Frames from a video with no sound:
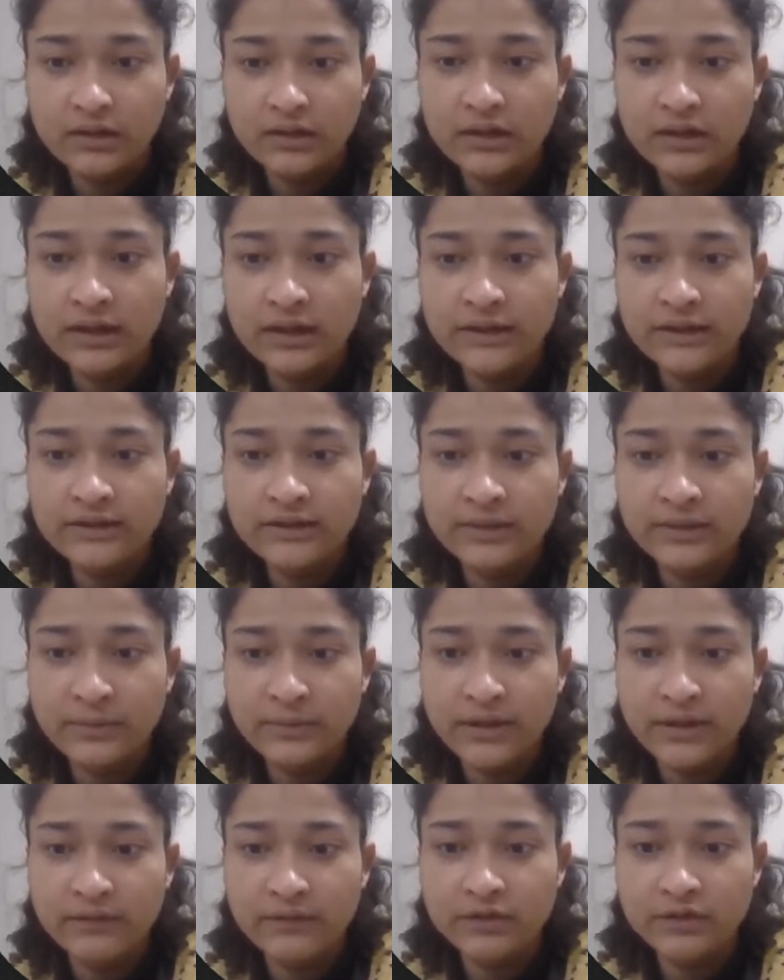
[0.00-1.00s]
current sum,
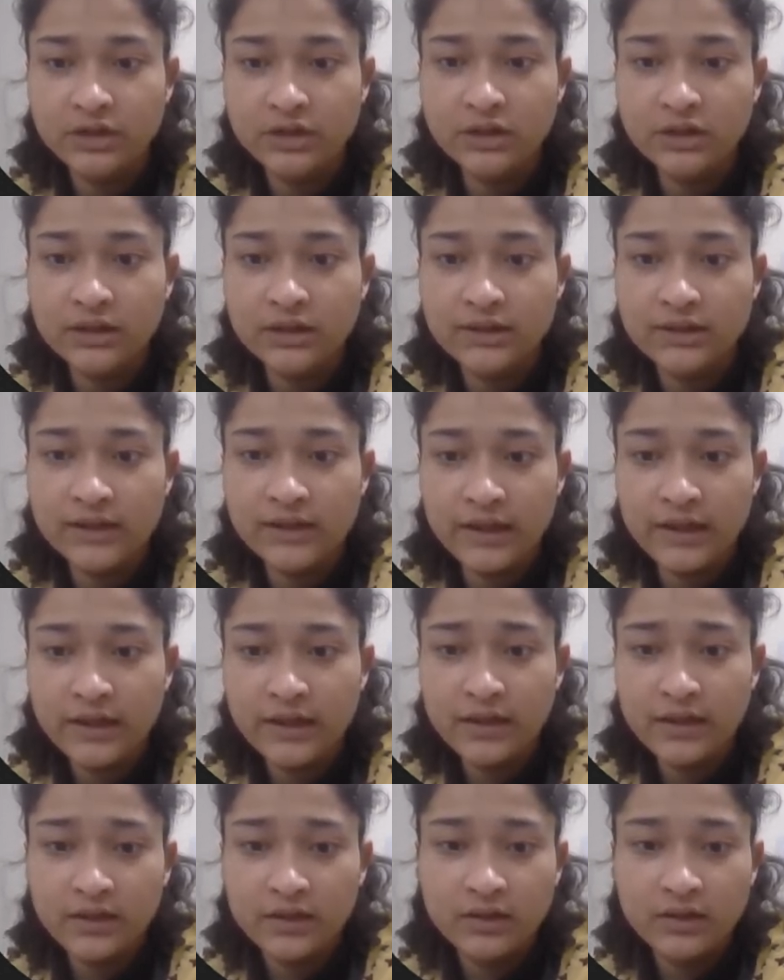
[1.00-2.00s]
like which is there,
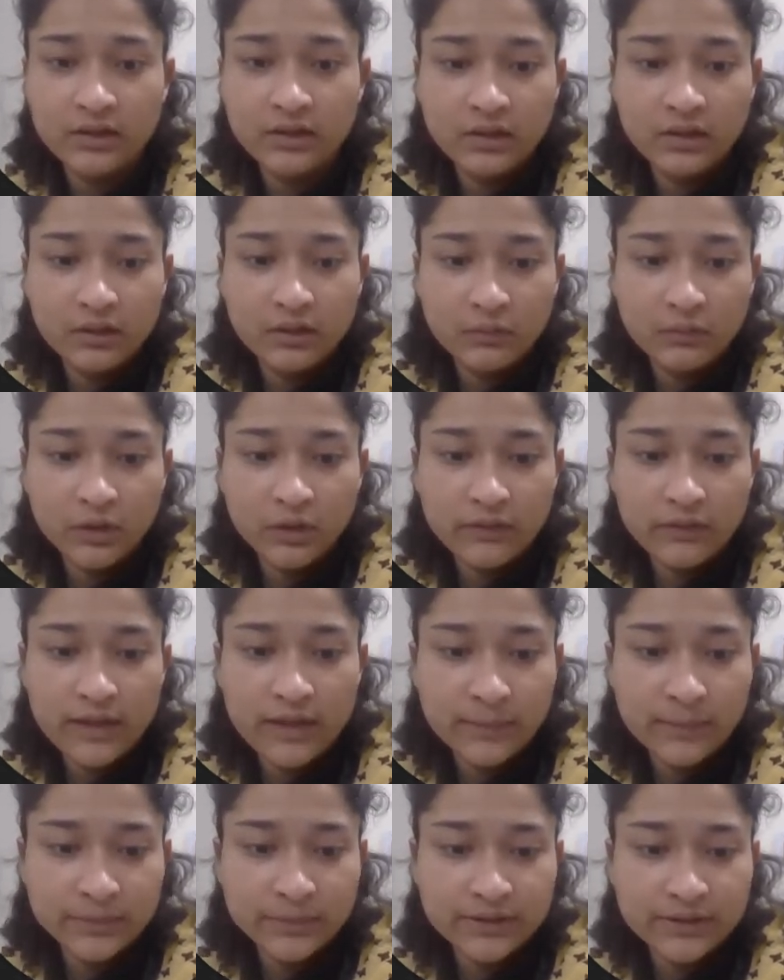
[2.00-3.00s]
what will
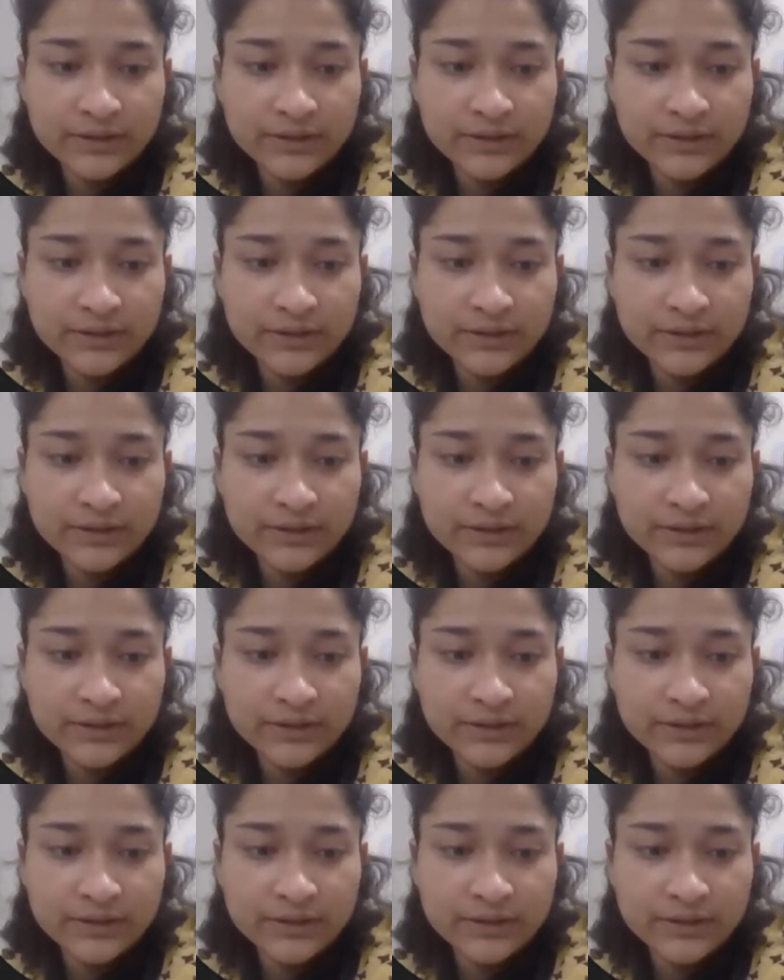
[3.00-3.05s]
happen?